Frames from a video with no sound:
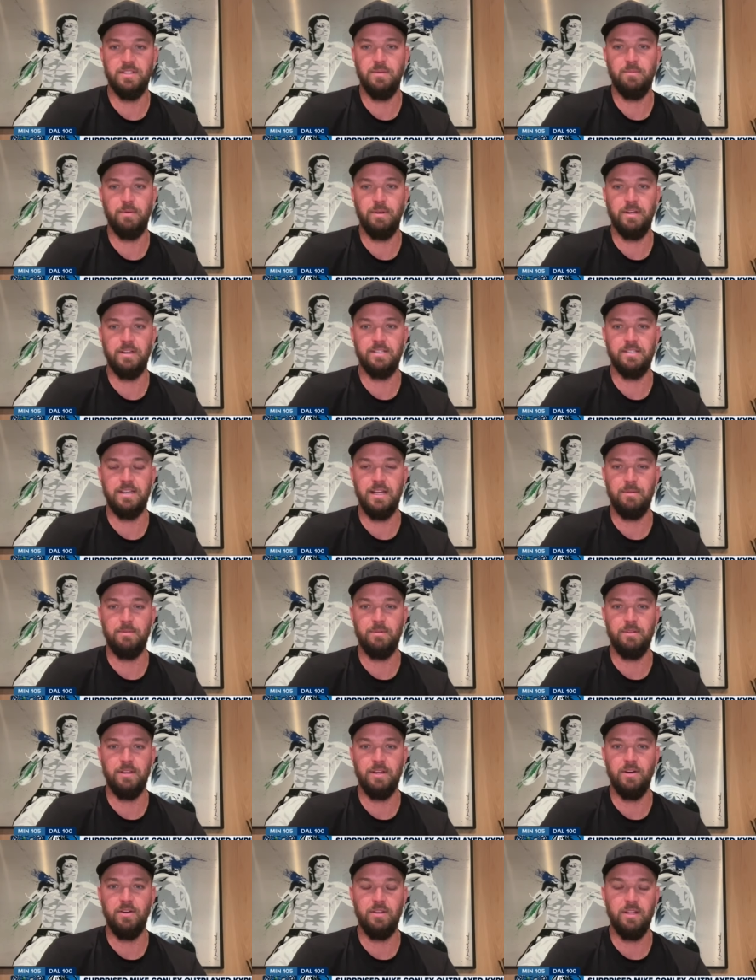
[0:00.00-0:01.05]
is the biggest game of
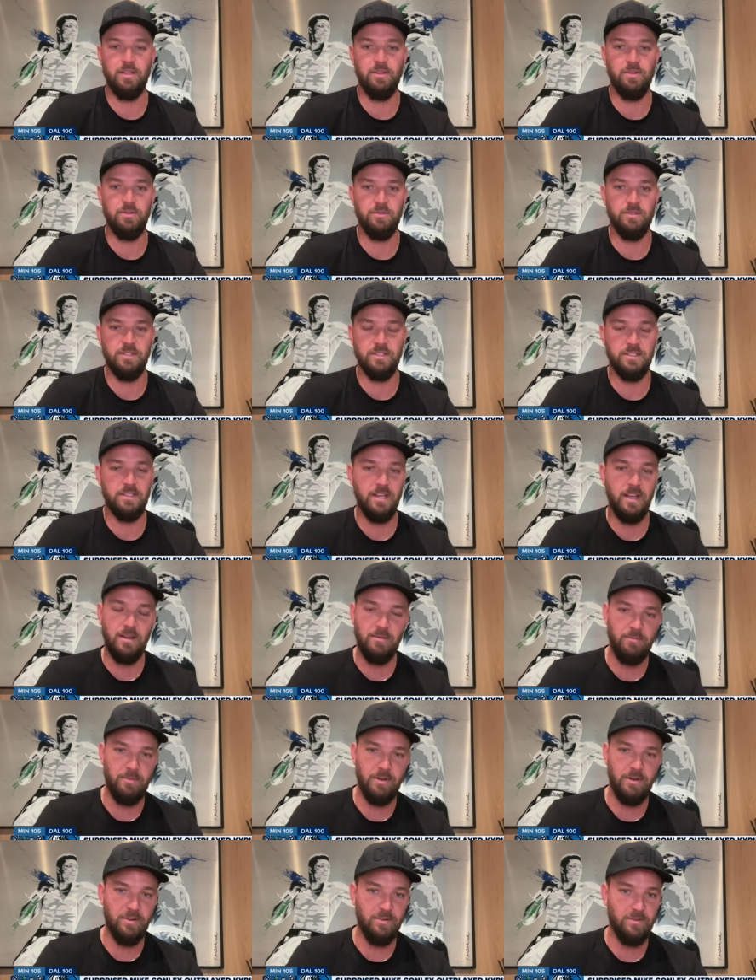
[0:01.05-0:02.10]
the year. They lose this
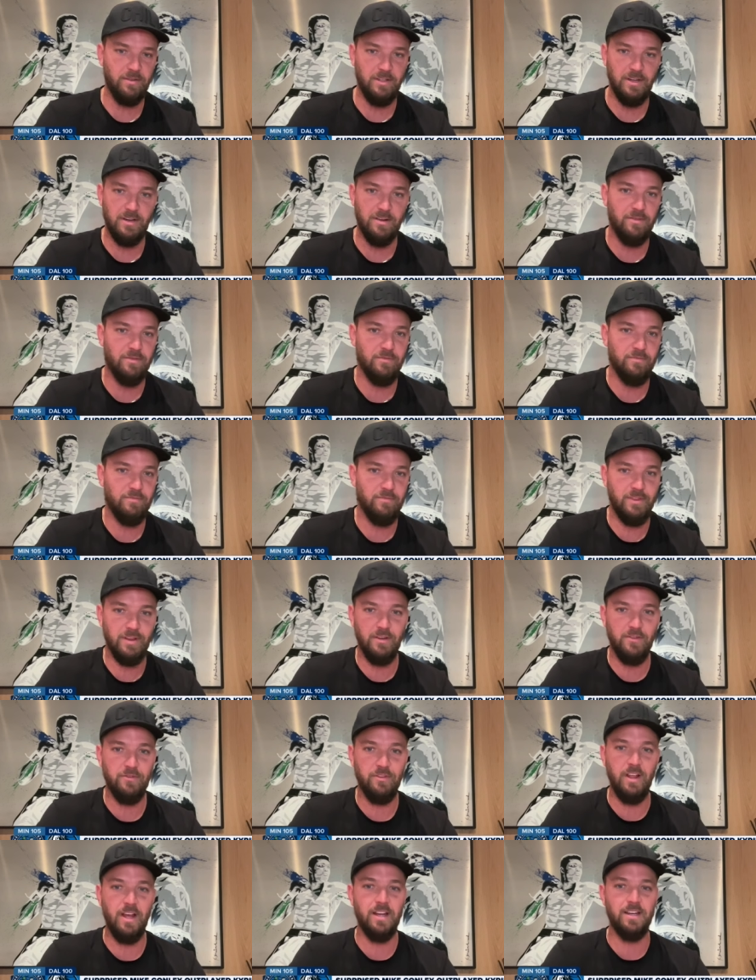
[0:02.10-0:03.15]
game,
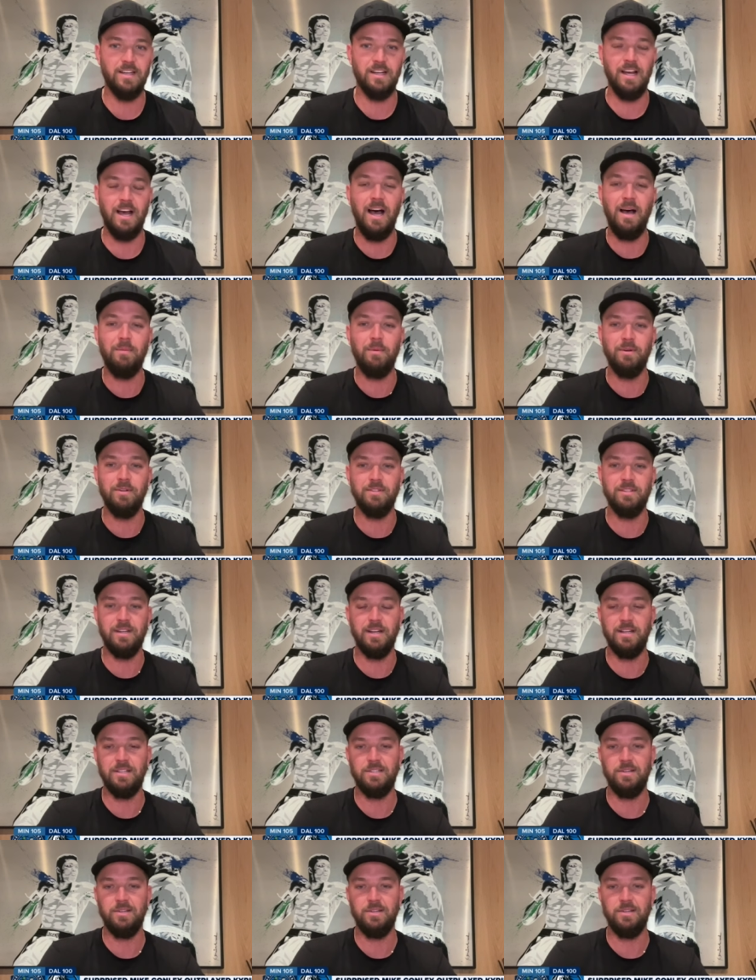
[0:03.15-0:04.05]
they're flying to Cabo today.